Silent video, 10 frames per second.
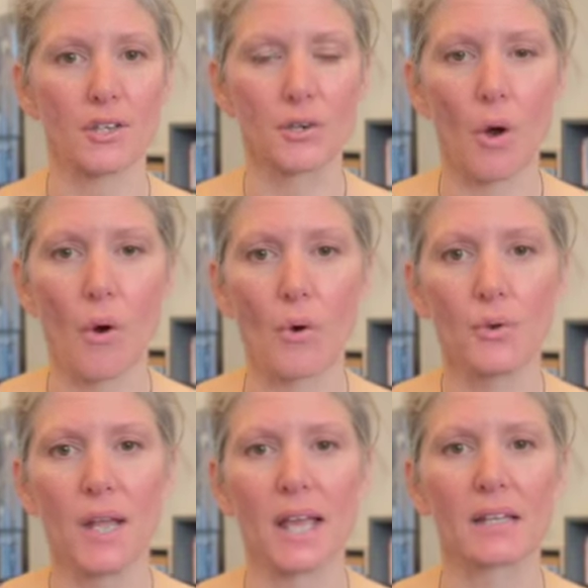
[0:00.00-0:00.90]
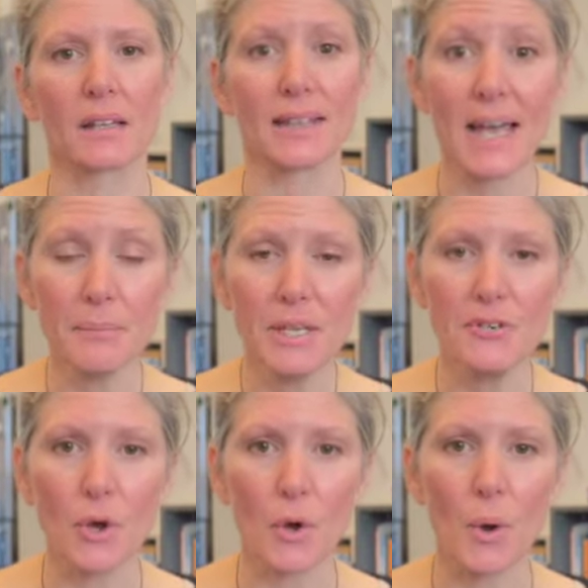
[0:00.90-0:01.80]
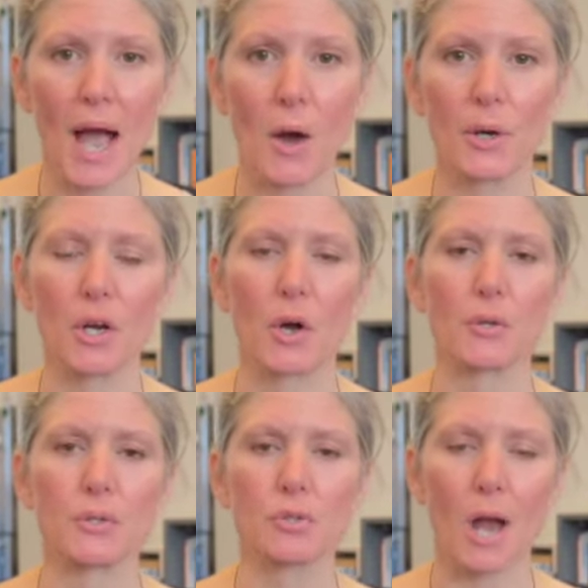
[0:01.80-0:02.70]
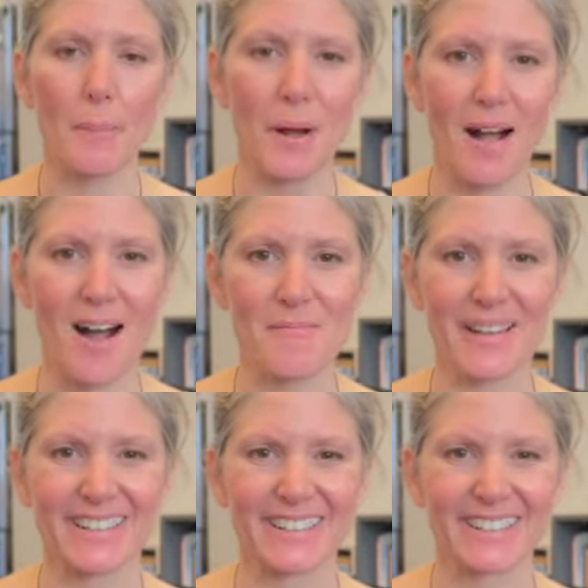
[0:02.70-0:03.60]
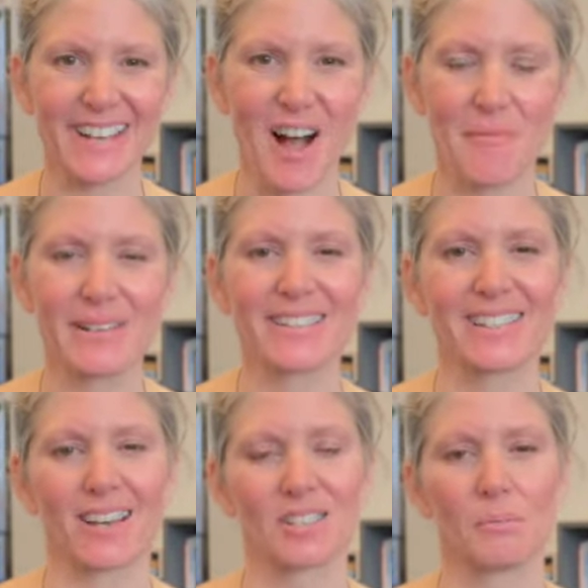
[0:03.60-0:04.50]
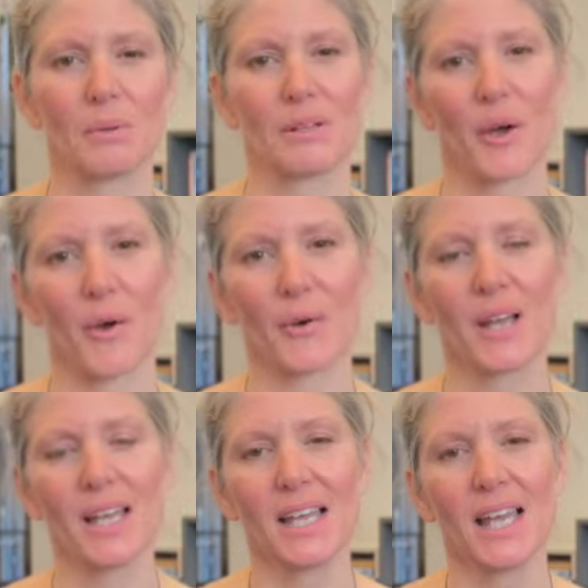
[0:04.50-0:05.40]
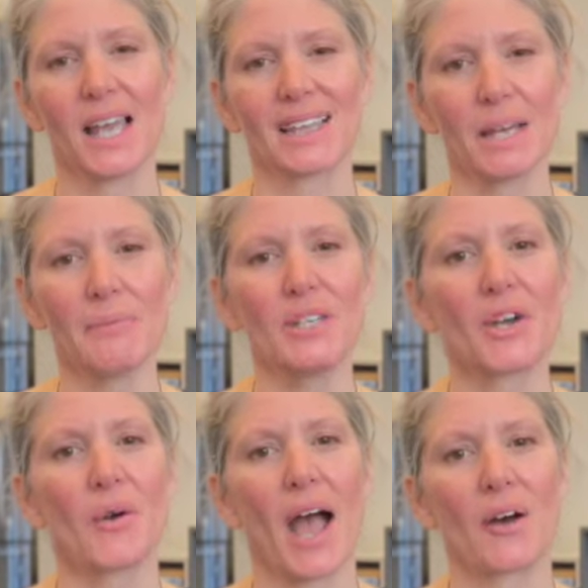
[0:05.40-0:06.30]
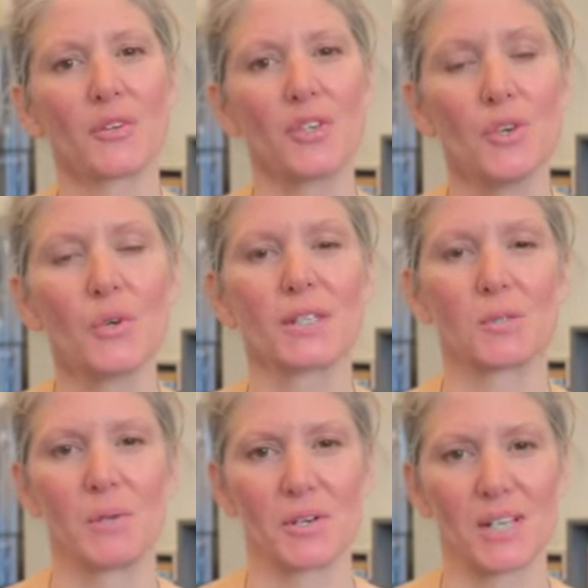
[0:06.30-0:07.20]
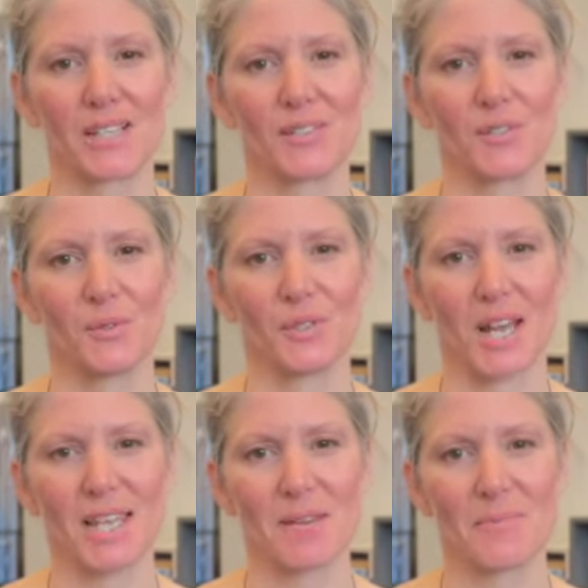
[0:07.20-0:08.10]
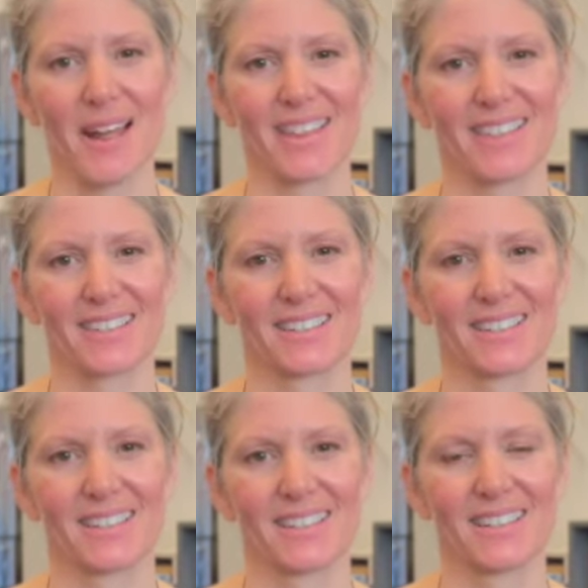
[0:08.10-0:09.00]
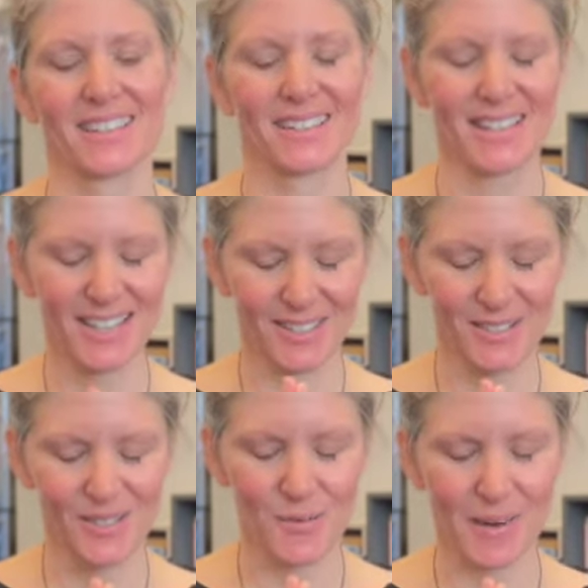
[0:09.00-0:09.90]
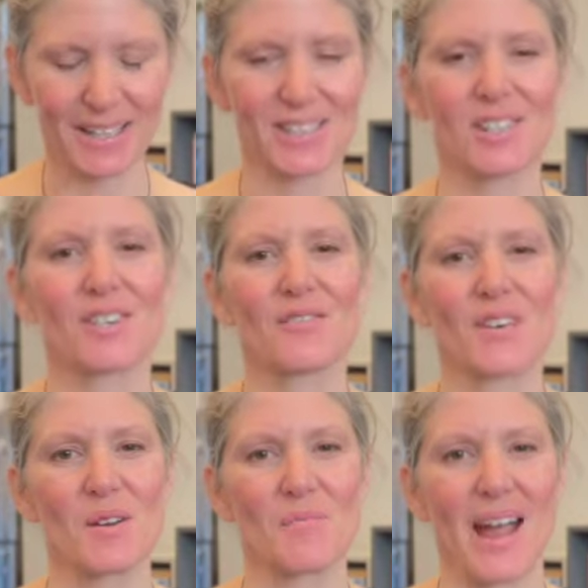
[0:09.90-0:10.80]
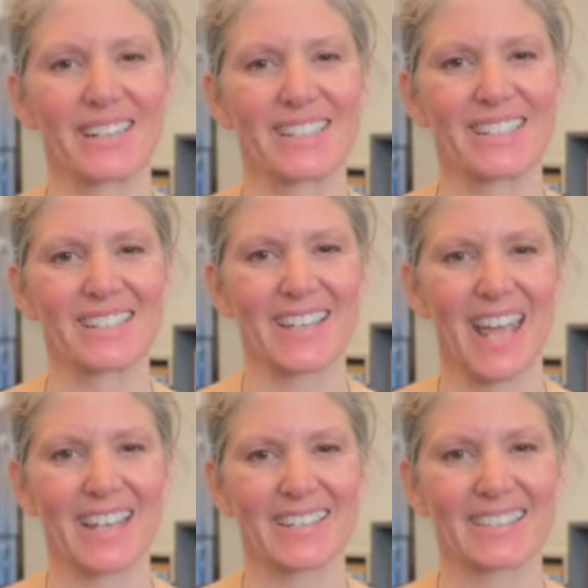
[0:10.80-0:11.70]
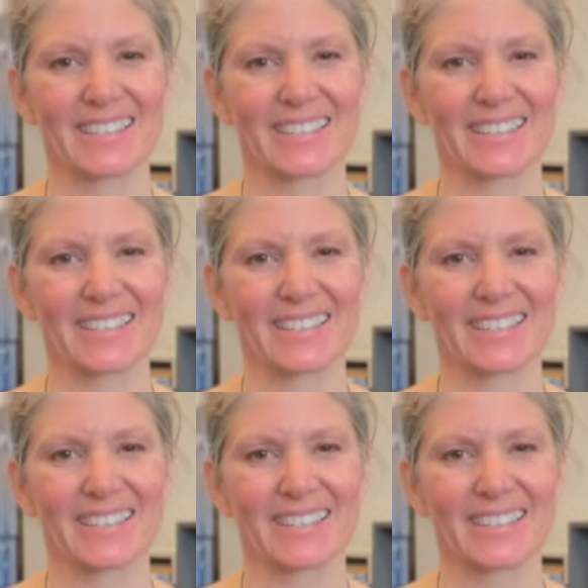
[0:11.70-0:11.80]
your own and let me know how it goes. Drop a comment in the comment section below and let me know how you experience Ujjayi breath. Thank you so much for your practice today.